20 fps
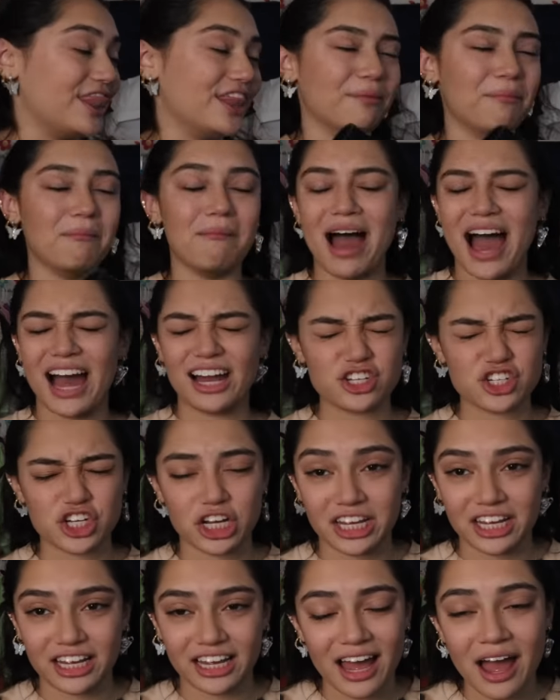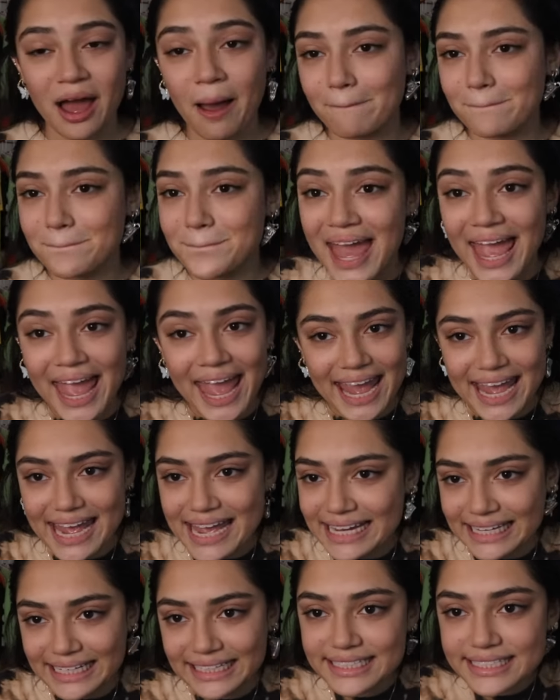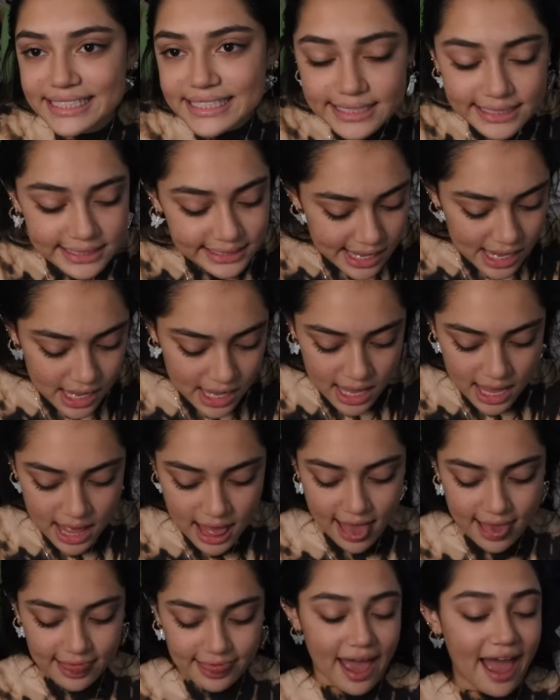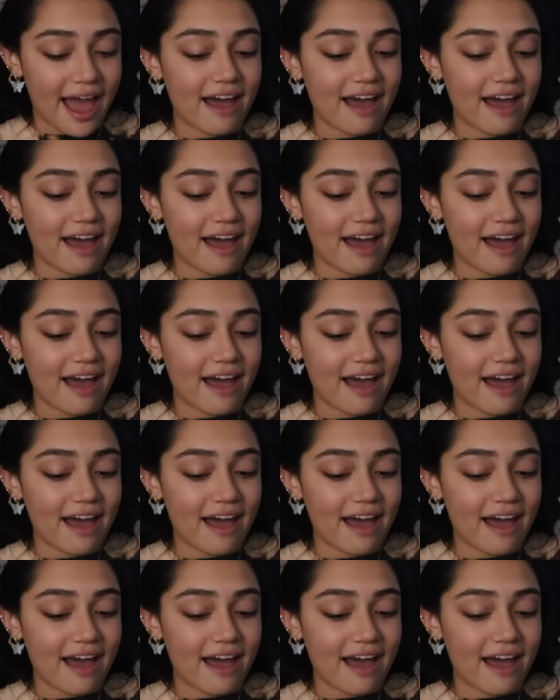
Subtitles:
the matching pants that